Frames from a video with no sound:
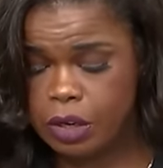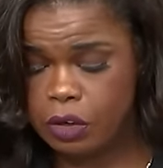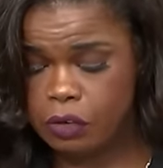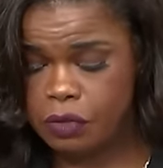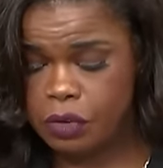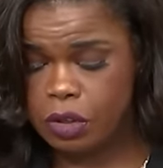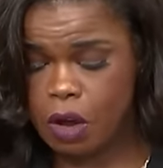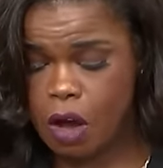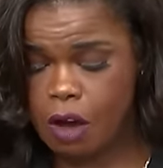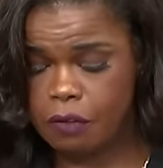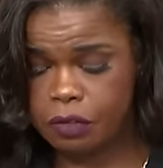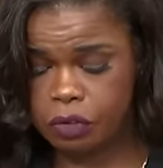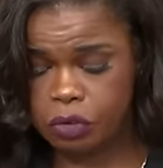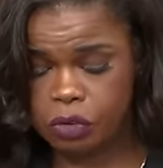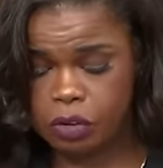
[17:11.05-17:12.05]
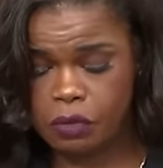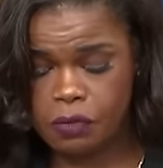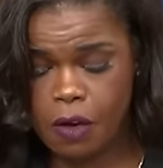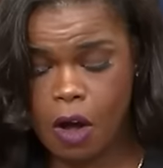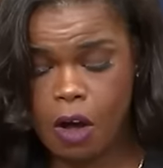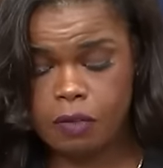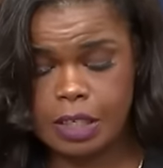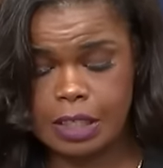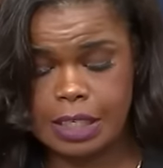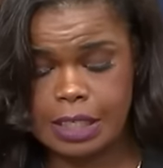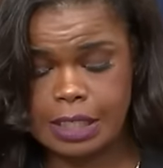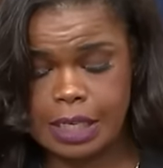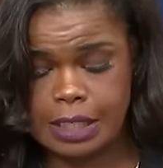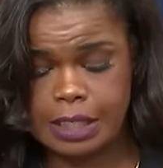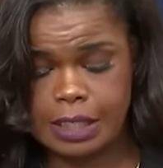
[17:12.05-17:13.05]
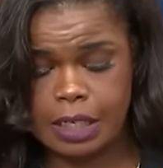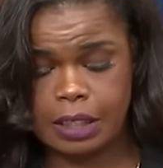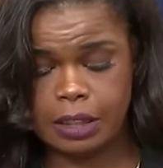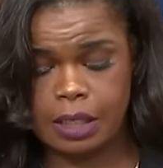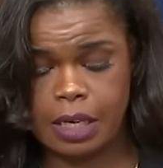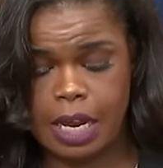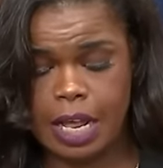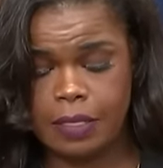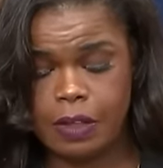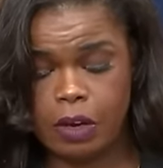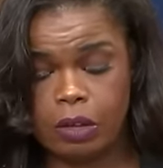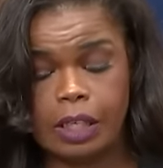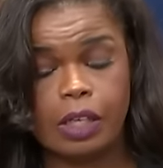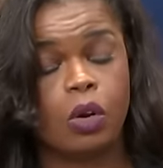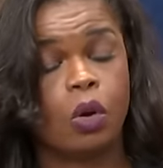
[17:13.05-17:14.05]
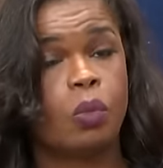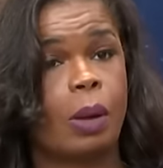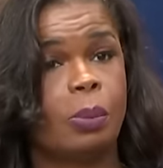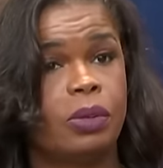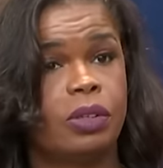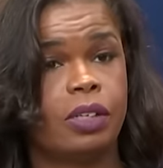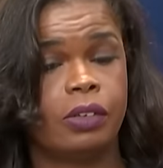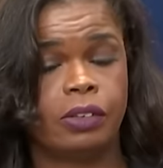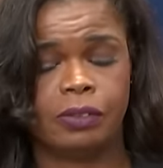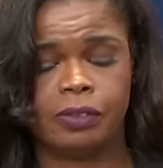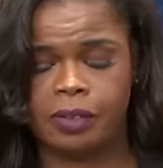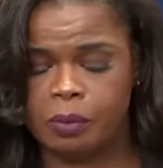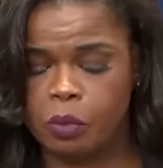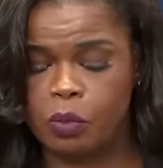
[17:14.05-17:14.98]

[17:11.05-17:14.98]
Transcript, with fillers: interview the officers involved in this incident and their legal representatives,